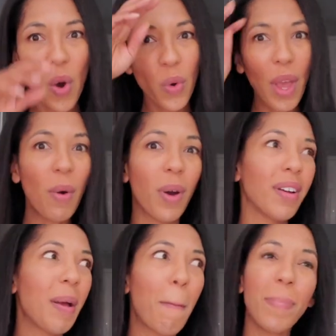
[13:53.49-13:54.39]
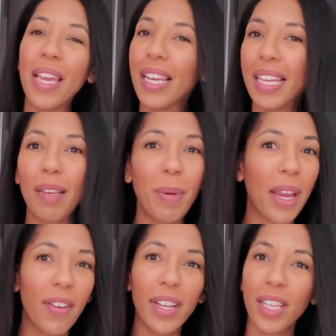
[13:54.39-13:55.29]
Whew! Being a good
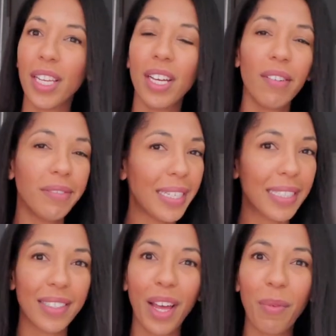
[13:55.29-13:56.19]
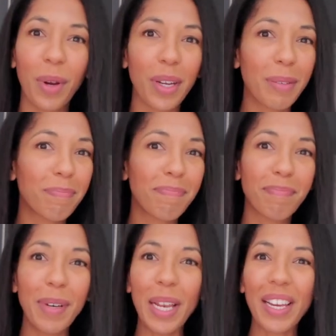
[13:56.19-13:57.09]
parent, you know, takes a lot of work.
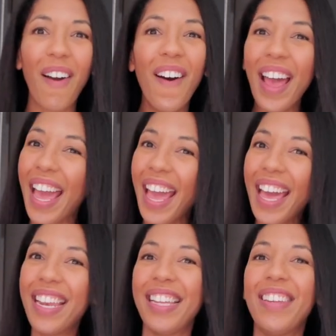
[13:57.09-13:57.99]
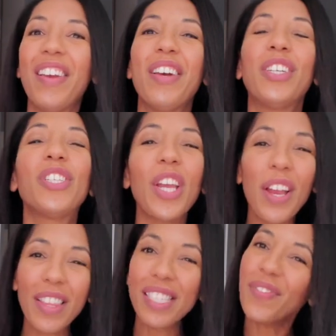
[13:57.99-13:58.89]
But go ahead and
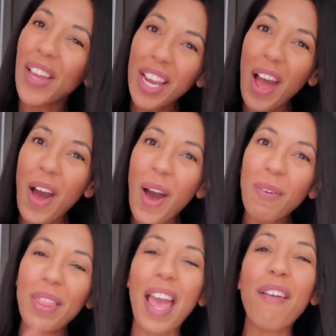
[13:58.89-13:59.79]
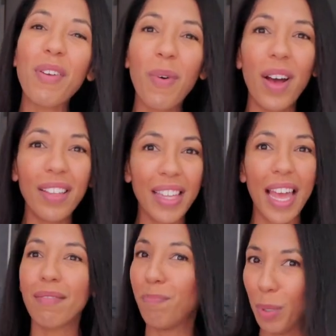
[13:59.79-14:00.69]
share this video with everyone
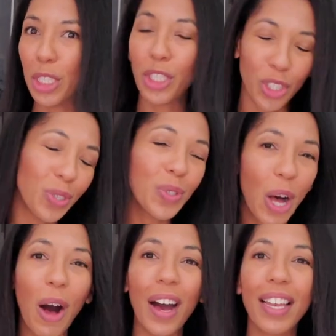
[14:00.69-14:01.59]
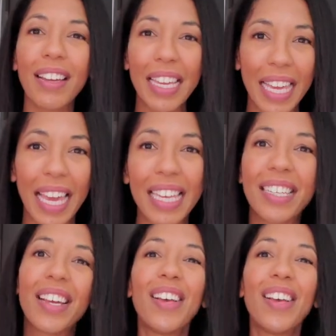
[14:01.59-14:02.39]
that puts shoes on a kid.